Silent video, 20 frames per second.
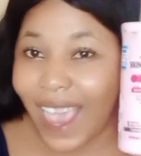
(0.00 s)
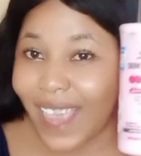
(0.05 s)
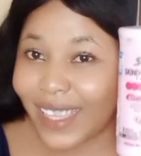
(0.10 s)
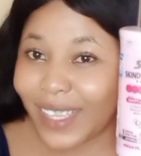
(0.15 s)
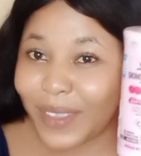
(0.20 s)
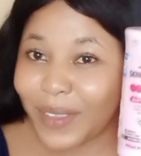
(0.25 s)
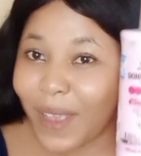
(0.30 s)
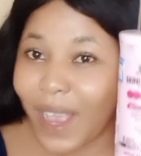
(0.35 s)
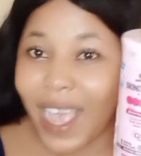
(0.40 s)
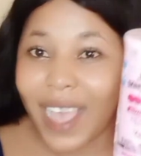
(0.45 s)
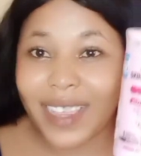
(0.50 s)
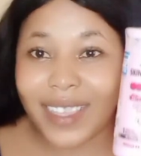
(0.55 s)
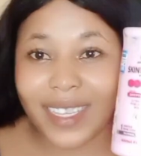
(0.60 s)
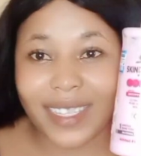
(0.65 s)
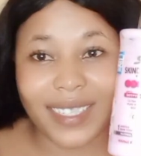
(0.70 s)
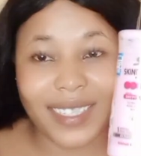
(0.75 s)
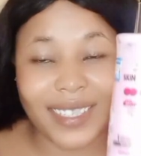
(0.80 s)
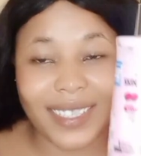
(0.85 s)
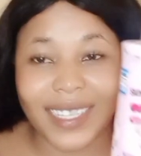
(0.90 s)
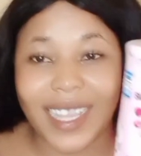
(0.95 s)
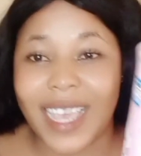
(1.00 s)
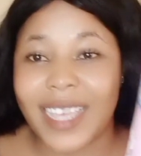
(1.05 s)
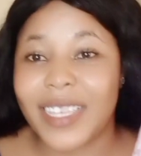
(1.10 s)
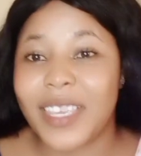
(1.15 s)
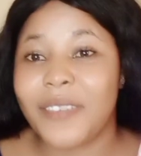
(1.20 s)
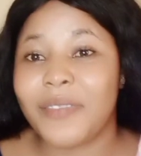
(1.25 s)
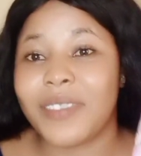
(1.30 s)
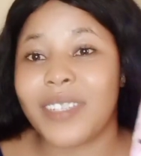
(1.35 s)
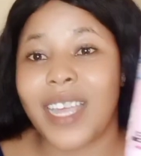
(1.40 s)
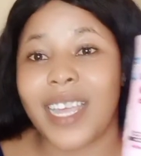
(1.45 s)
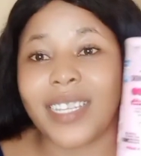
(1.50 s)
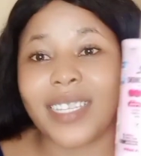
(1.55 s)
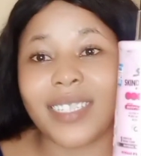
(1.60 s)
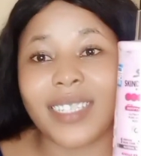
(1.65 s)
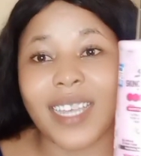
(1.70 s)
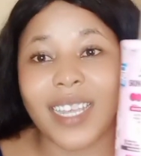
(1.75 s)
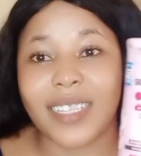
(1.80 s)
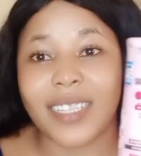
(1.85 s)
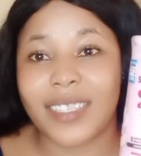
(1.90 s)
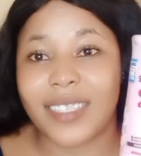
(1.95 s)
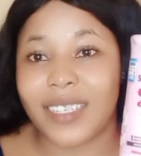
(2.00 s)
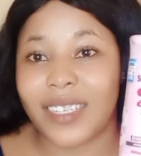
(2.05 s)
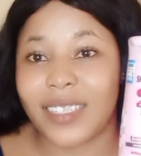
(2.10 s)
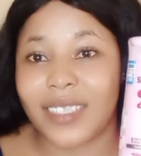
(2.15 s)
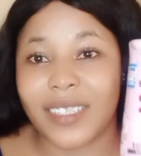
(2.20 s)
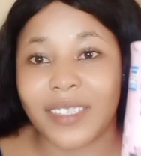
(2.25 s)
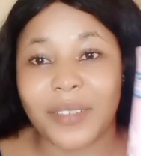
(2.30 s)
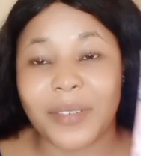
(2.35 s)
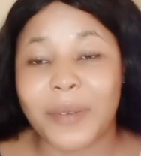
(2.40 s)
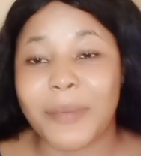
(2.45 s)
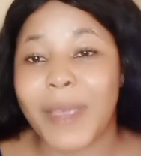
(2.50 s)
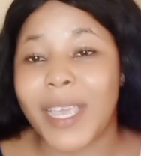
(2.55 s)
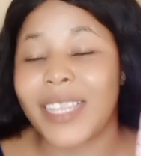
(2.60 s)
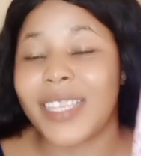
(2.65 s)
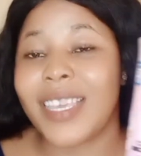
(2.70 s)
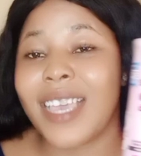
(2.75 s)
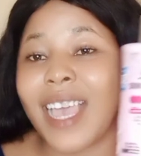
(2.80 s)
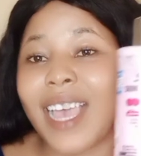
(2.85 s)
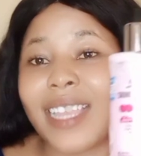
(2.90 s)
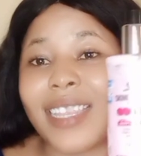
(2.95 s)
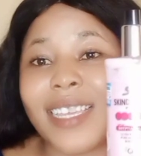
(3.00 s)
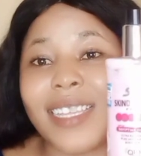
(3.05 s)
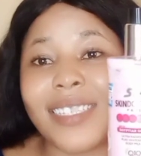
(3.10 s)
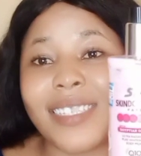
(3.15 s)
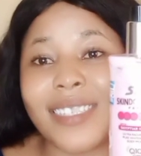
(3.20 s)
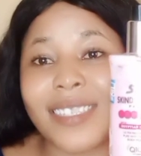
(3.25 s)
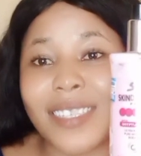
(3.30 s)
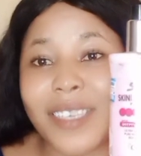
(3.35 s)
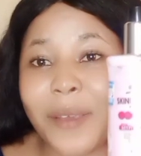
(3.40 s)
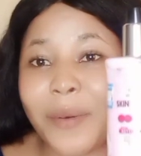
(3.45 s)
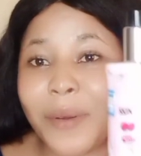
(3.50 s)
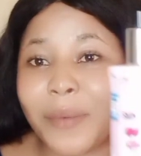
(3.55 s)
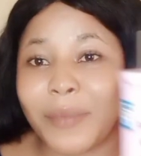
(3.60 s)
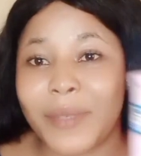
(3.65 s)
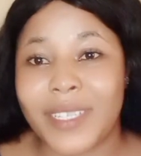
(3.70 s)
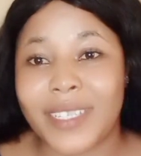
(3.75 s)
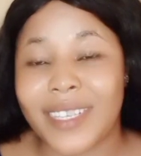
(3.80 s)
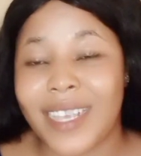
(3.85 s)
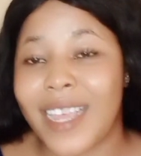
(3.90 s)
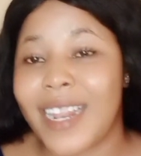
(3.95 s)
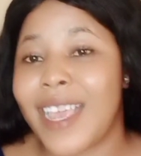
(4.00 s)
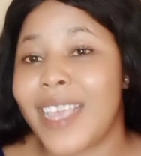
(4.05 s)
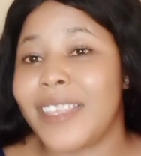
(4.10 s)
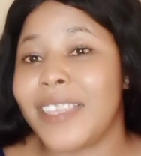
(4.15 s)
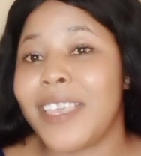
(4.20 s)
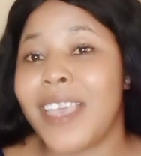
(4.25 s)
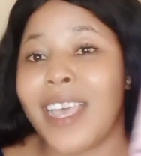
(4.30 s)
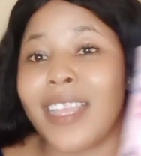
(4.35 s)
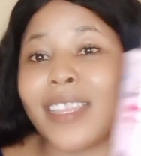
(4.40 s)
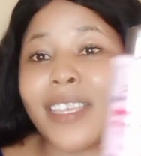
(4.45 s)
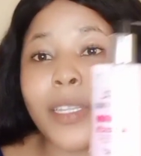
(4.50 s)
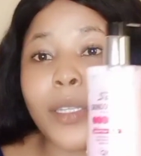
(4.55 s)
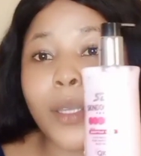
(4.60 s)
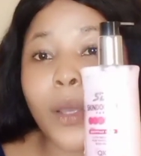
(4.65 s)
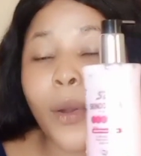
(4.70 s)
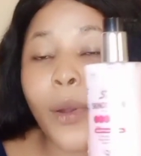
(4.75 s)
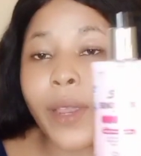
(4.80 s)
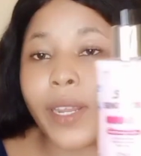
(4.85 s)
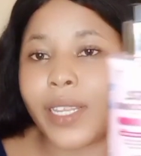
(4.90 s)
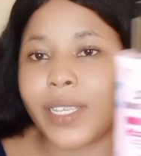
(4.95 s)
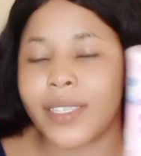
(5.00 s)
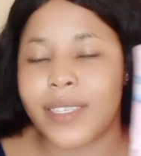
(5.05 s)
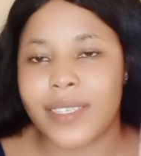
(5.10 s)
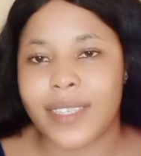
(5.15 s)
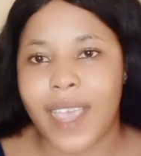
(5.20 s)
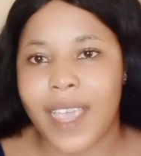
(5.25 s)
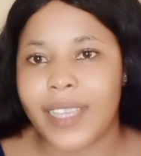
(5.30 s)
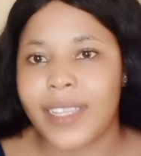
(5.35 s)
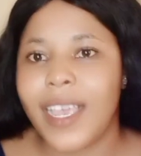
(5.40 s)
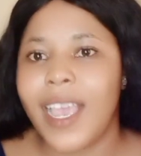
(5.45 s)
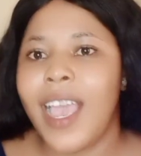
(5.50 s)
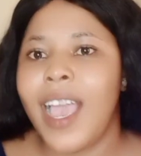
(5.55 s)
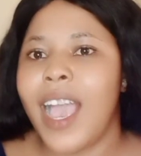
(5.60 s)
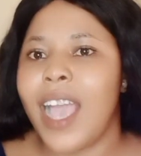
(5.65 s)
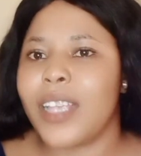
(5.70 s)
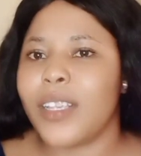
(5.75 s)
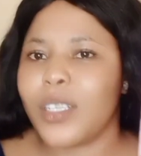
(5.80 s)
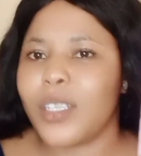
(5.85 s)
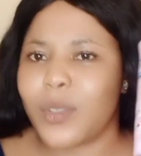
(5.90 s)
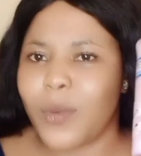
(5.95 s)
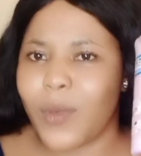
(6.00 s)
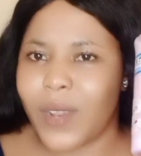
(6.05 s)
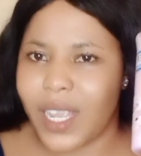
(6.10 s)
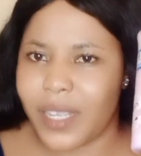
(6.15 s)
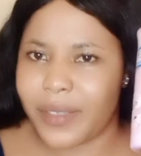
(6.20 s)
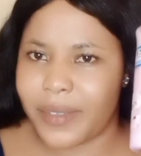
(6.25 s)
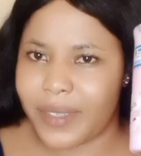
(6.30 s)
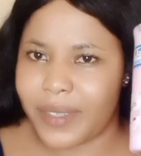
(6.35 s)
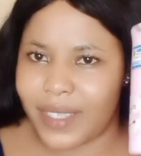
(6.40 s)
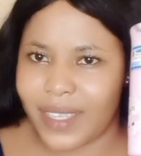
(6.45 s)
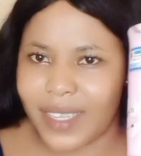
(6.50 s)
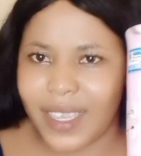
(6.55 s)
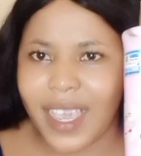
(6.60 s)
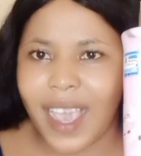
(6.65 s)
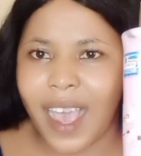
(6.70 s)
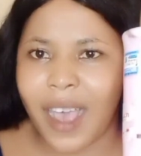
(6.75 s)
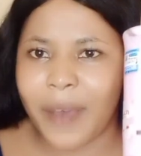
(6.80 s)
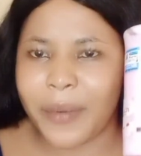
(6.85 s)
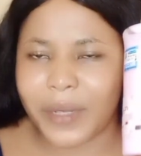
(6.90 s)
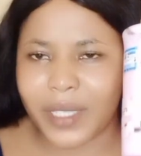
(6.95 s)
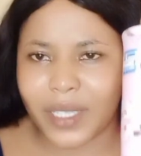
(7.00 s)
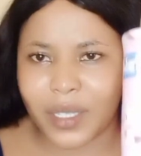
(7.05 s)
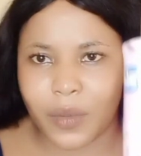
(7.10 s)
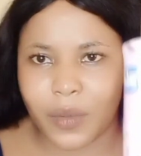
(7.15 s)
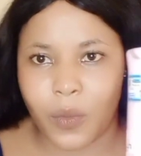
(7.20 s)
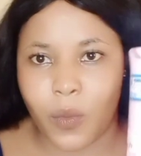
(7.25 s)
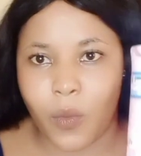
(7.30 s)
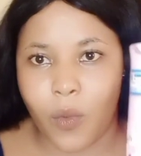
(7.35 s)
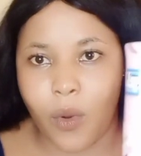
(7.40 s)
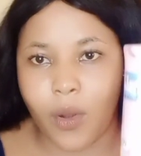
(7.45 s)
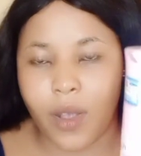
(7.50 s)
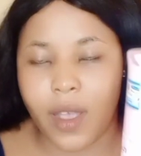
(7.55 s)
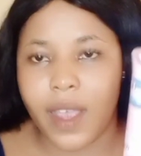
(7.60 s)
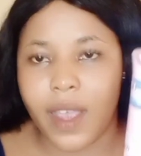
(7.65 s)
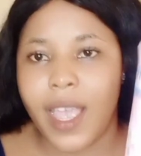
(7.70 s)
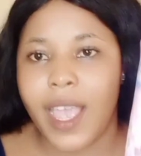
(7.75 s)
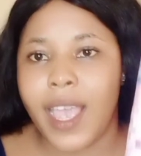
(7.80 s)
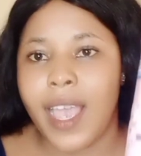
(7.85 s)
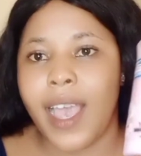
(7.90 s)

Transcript: I did not add anything. I didn't even add any anti-aging cream. I didn't add any serum inside. I didn't add any oil inside. I just wanted to see how it worked.